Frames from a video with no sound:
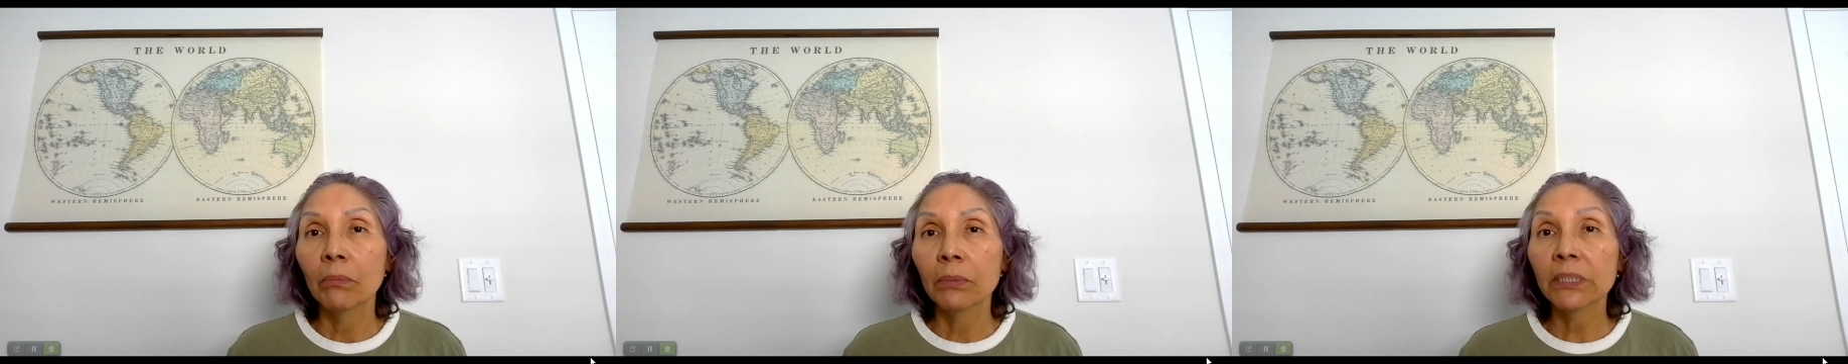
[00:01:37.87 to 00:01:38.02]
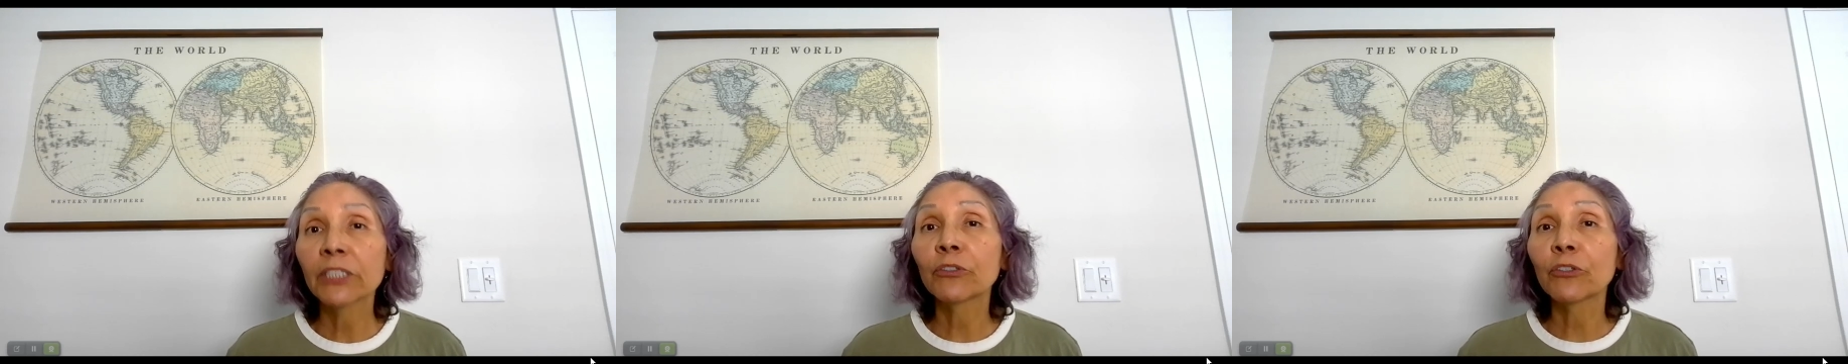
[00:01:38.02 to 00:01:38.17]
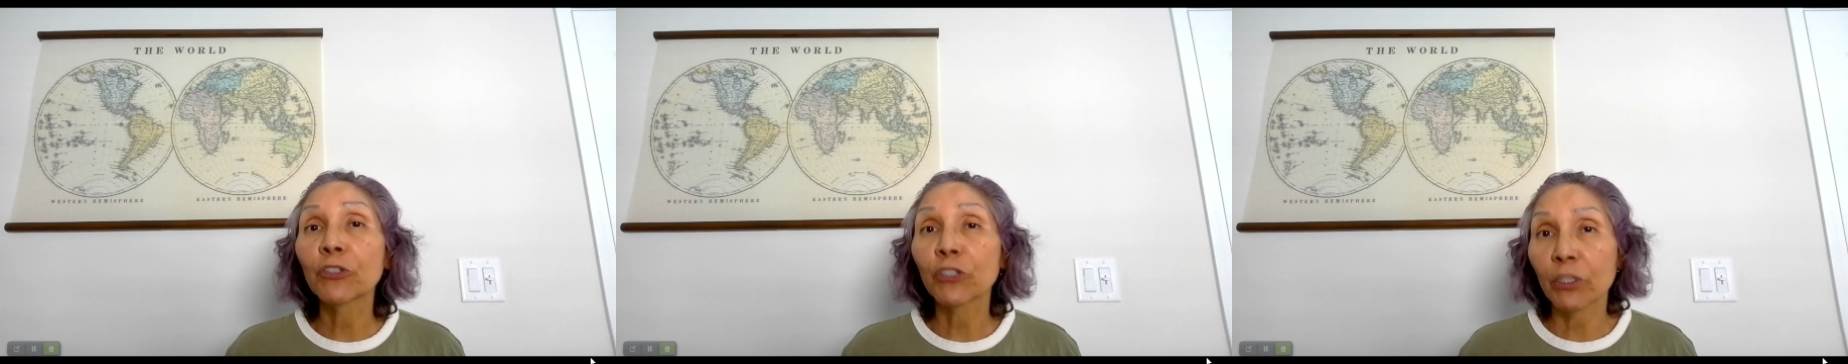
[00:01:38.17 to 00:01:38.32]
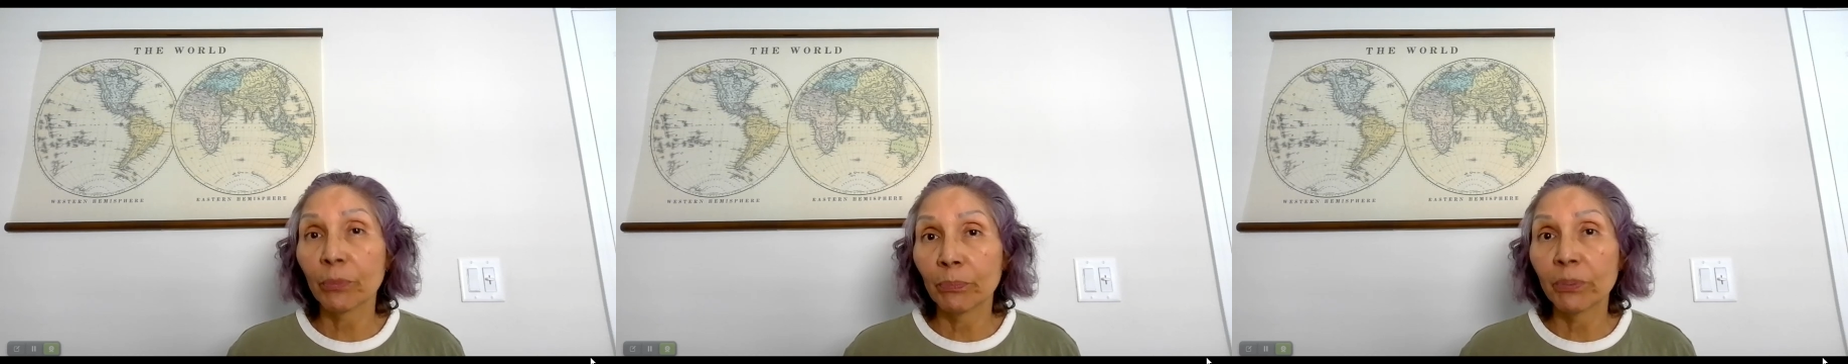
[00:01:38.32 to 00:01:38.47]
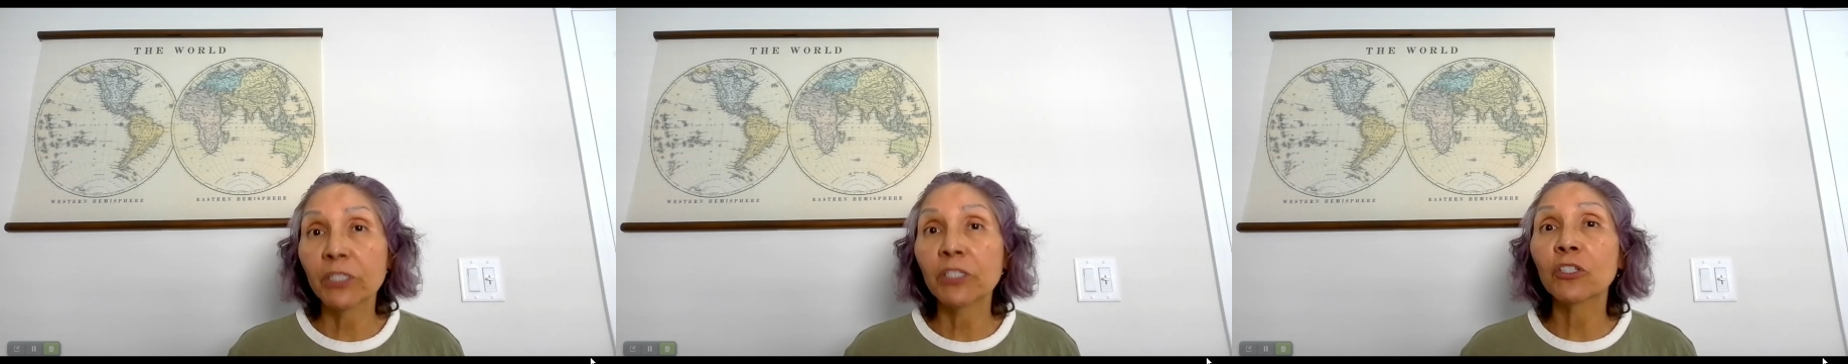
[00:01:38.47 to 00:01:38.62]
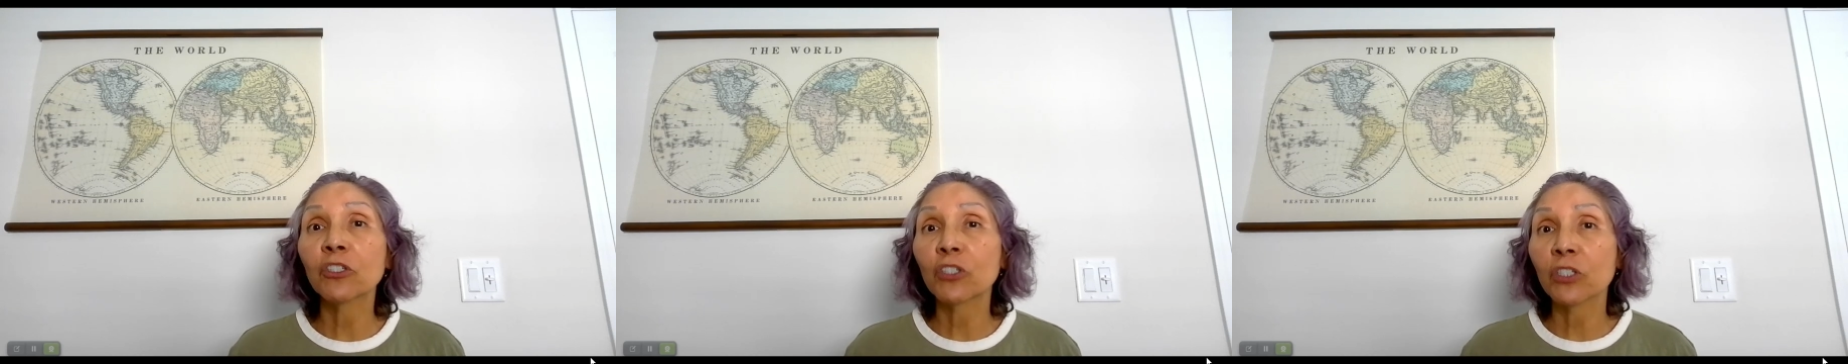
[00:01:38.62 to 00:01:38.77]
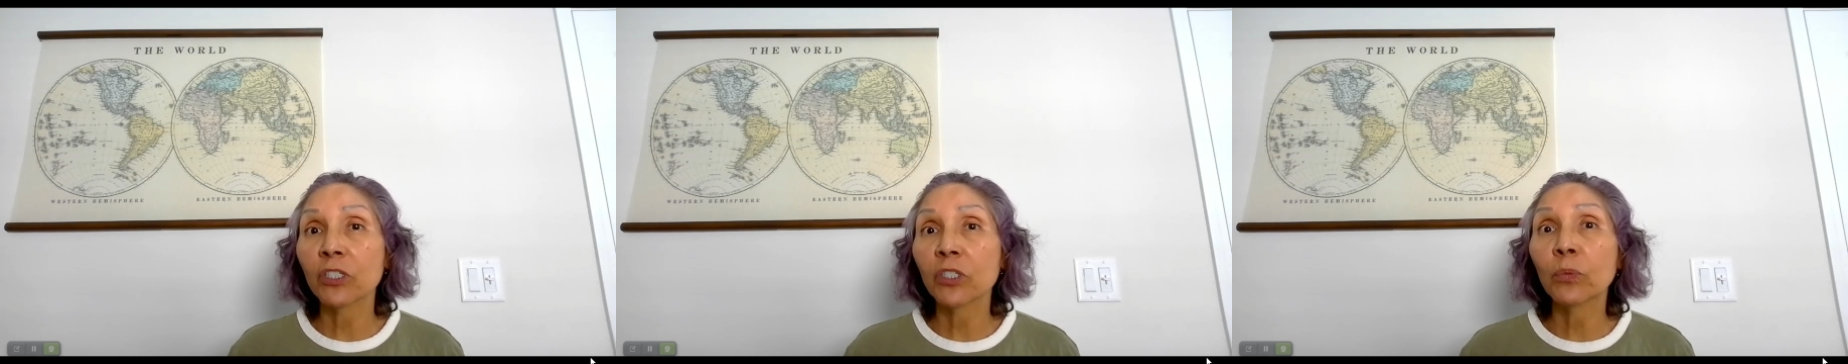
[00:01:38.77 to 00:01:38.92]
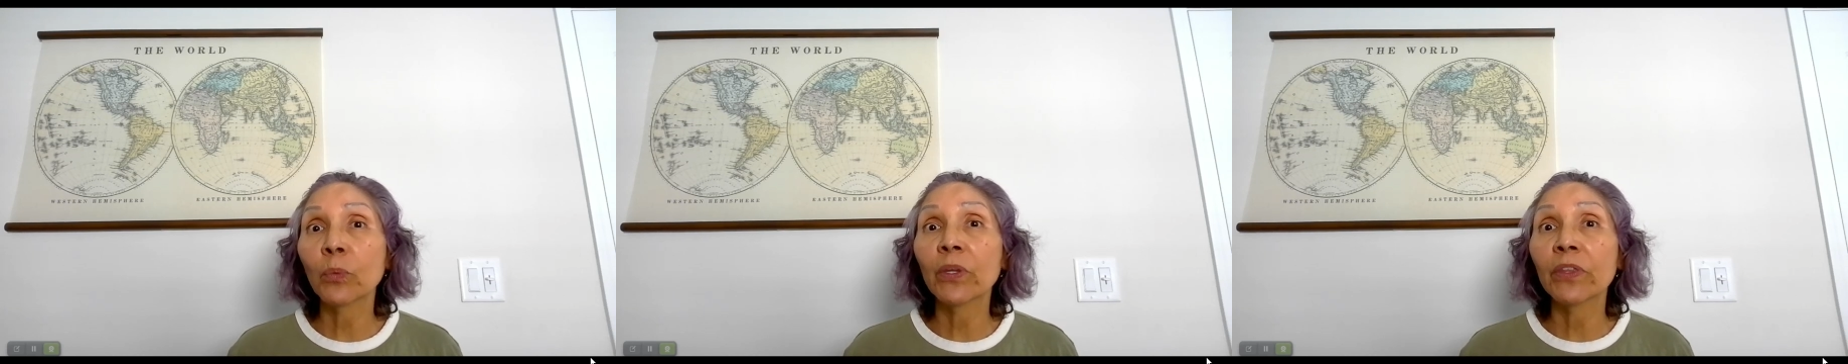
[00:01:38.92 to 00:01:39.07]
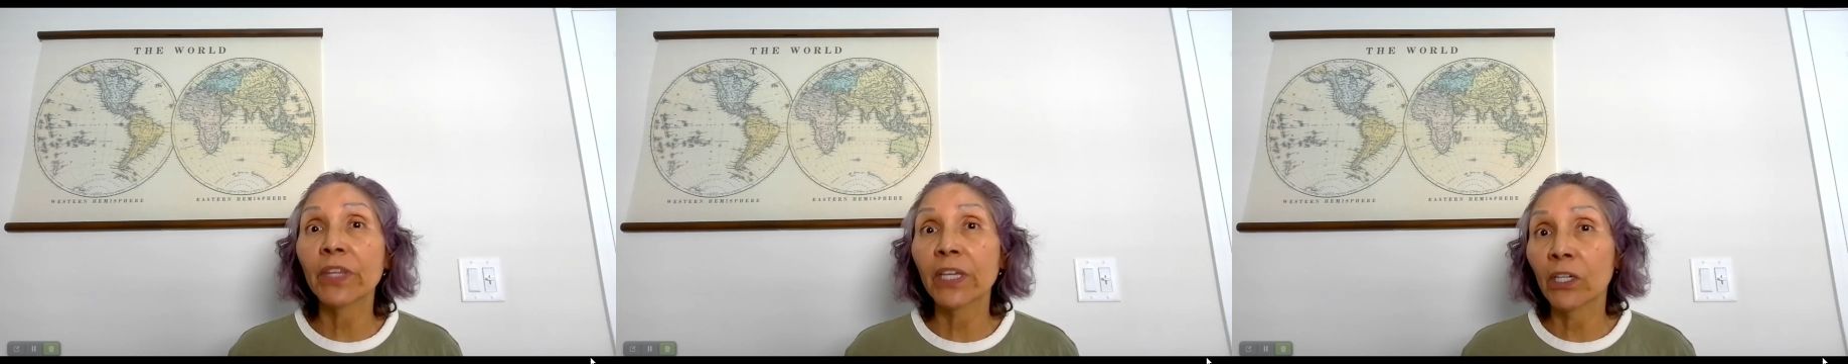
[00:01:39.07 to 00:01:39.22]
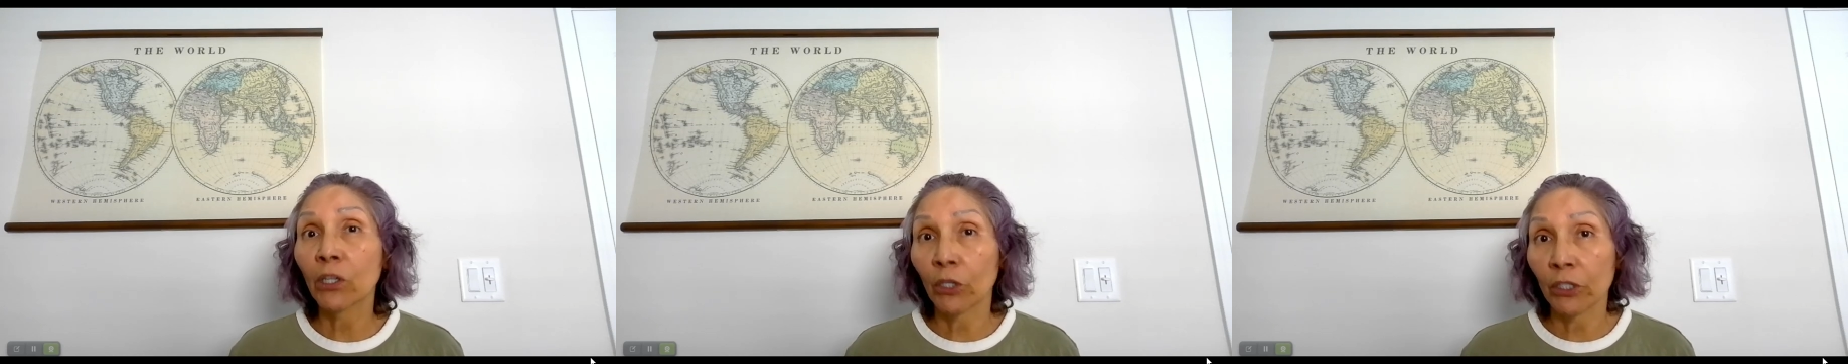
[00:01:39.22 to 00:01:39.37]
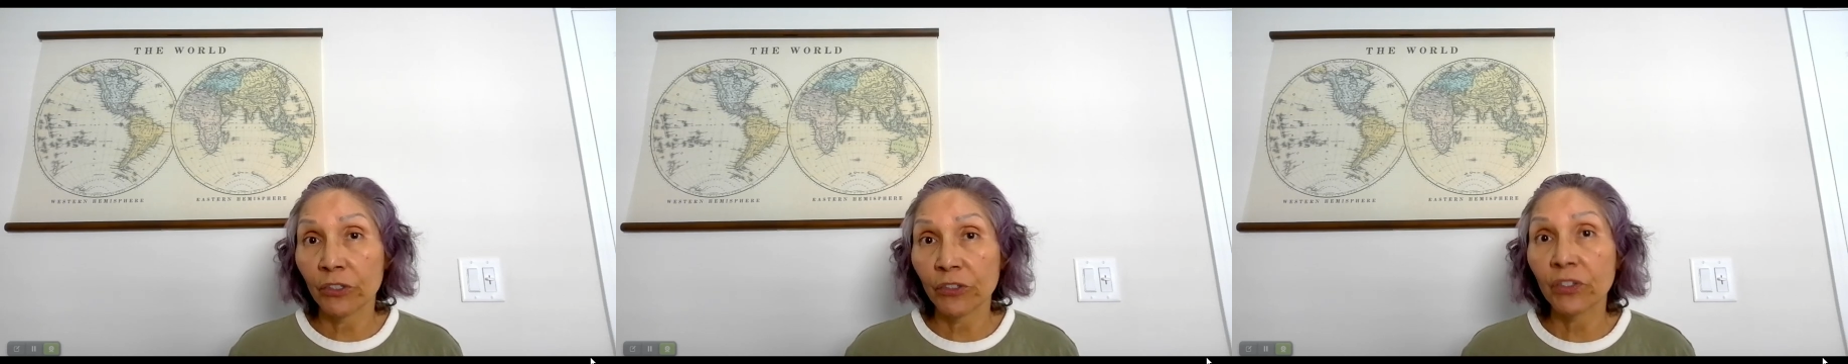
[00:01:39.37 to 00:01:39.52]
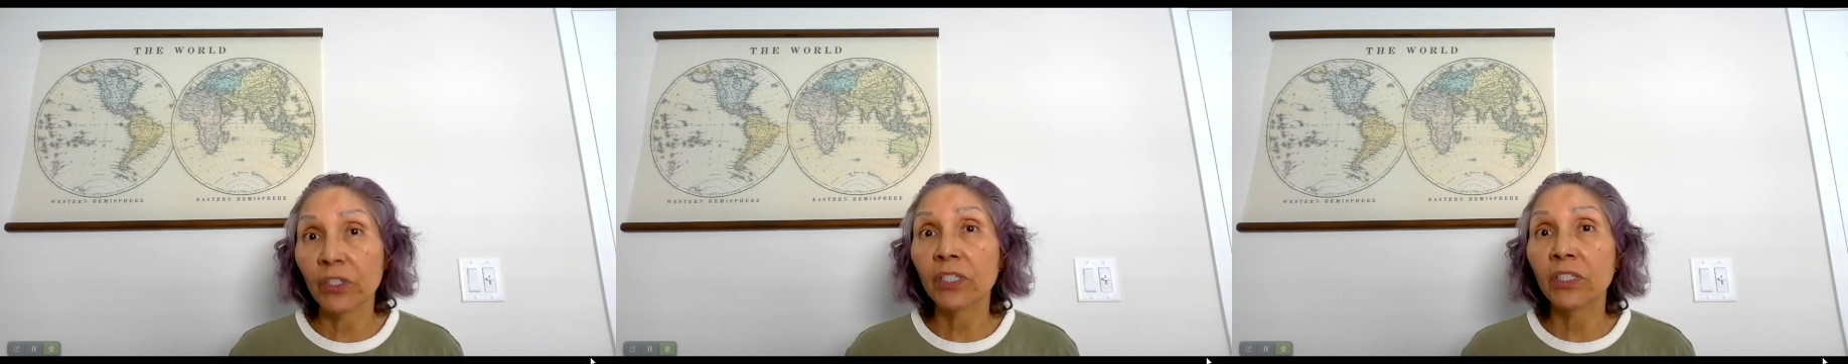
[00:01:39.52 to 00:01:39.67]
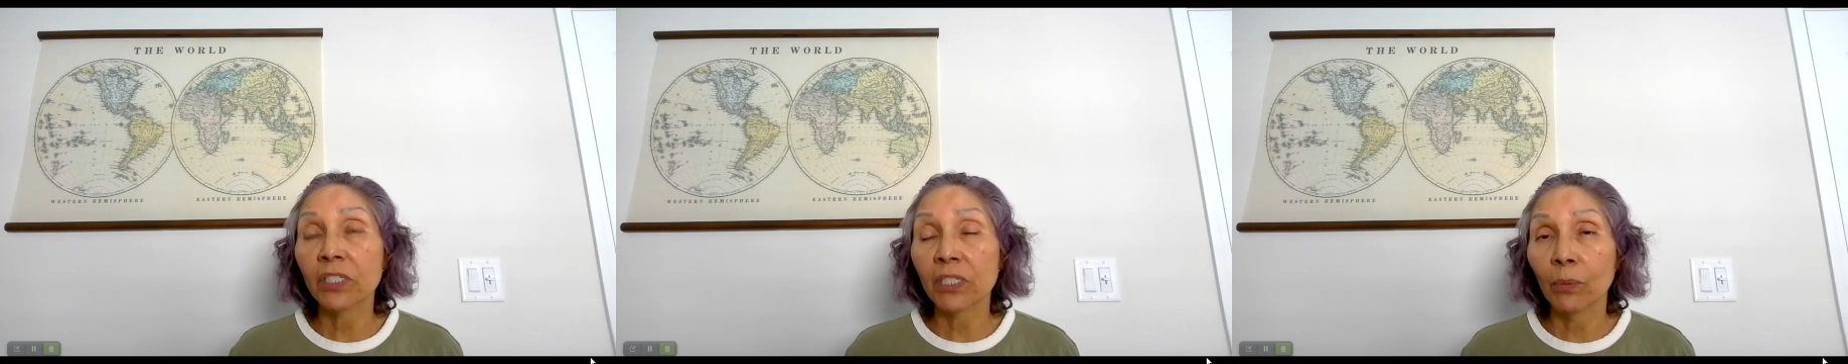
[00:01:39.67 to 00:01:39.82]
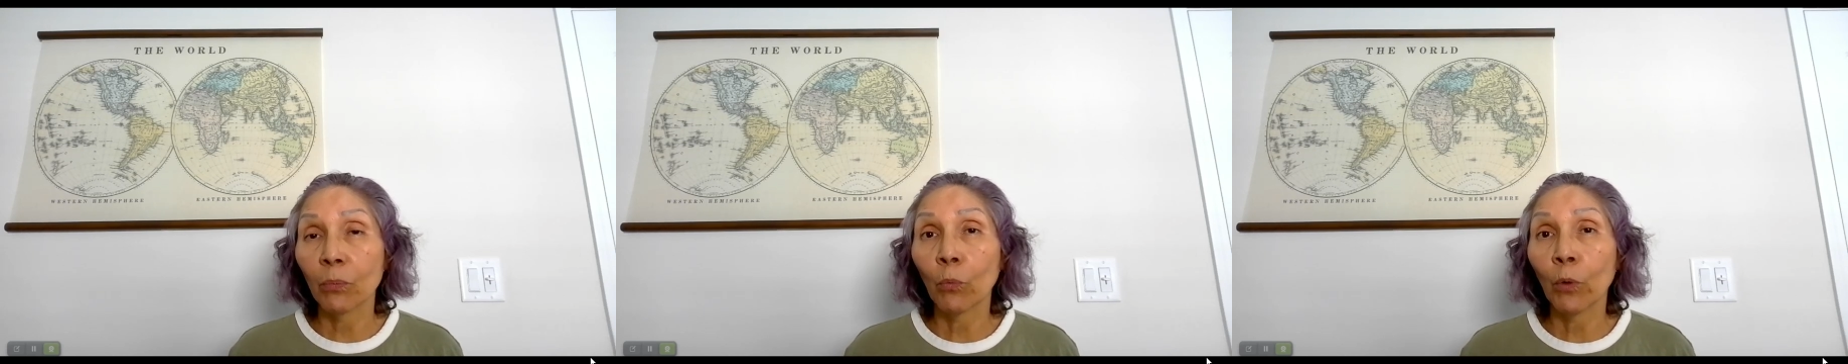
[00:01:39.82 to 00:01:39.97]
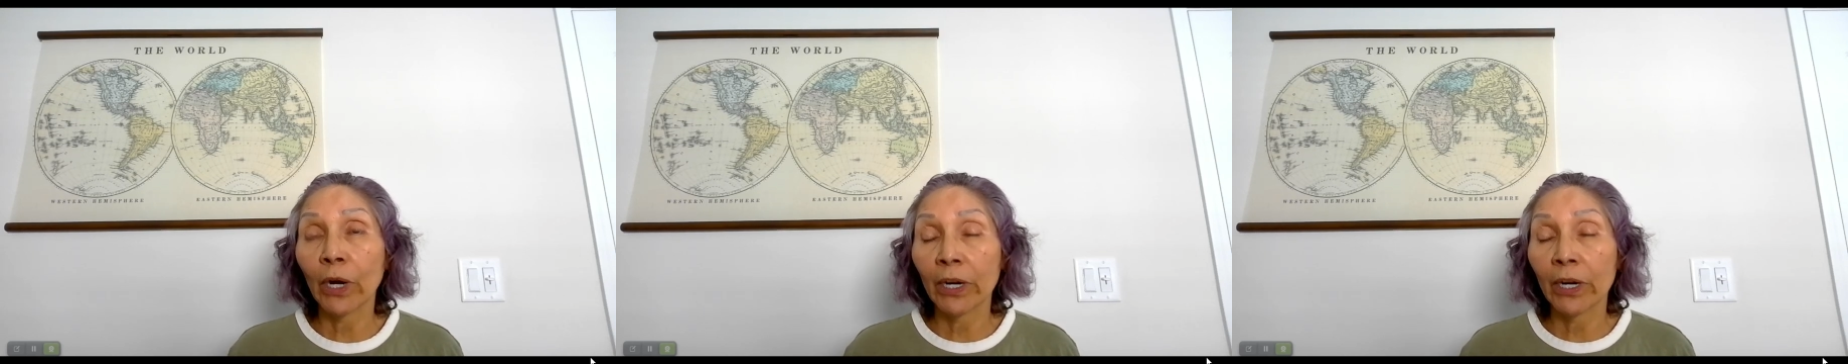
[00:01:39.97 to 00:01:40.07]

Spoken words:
leadership positions within our system,